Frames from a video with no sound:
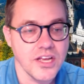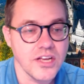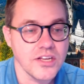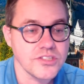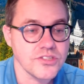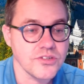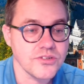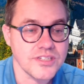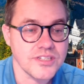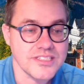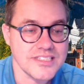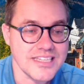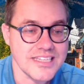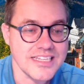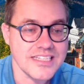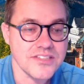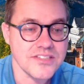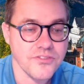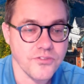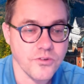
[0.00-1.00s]
So does
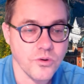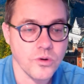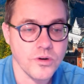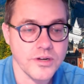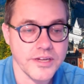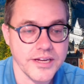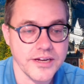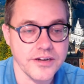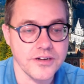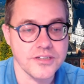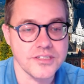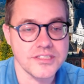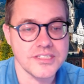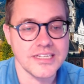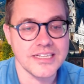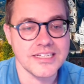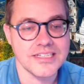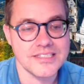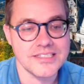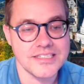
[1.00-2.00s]
these four years
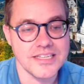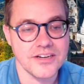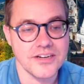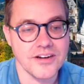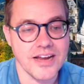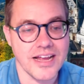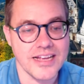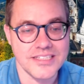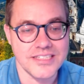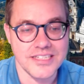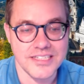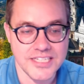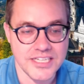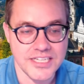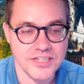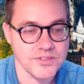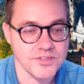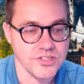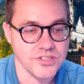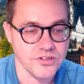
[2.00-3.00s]
consider as
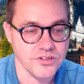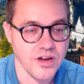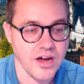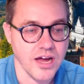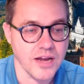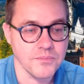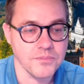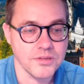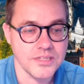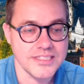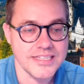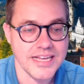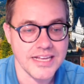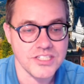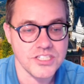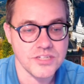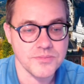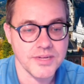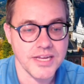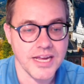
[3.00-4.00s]
continuous or not? Please
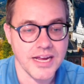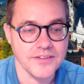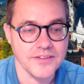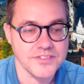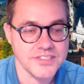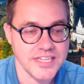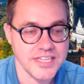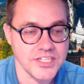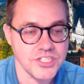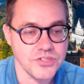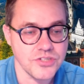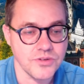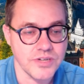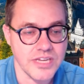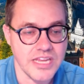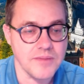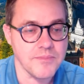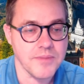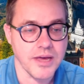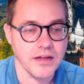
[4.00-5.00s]
answer me. I've sent you an
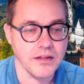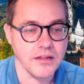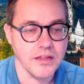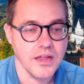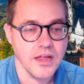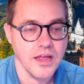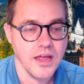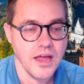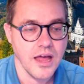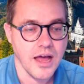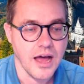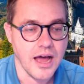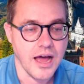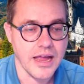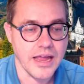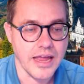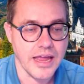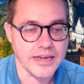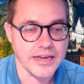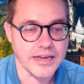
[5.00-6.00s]
email,
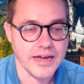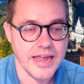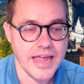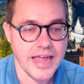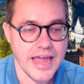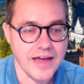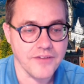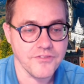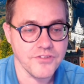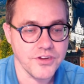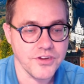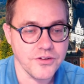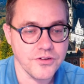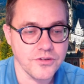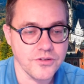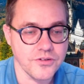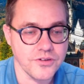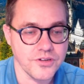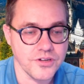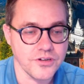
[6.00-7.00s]
and I have
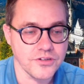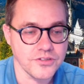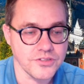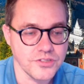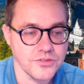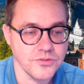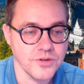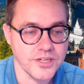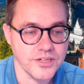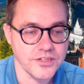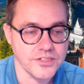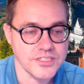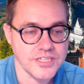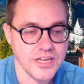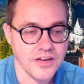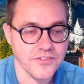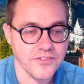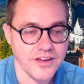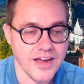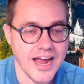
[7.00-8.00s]
your, your
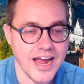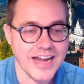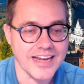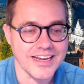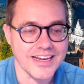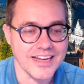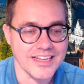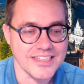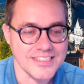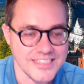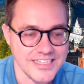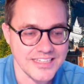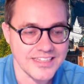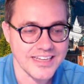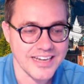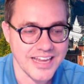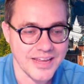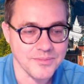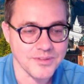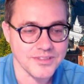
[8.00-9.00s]
do-it-yourself guide, and I still
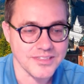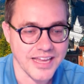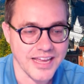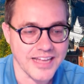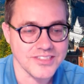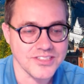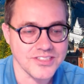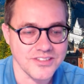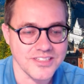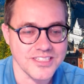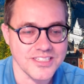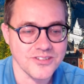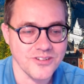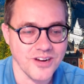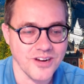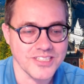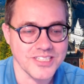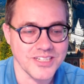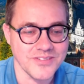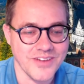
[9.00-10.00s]
am able to answer this
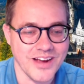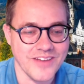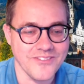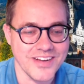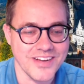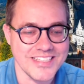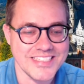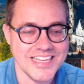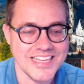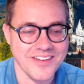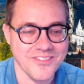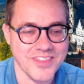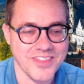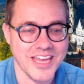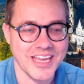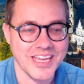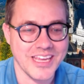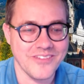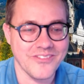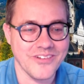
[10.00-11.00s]
question by myself.
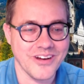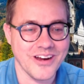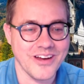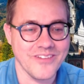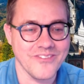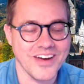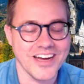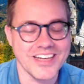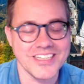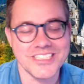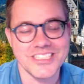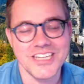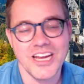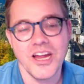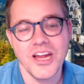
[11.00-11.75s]
Thank you very much.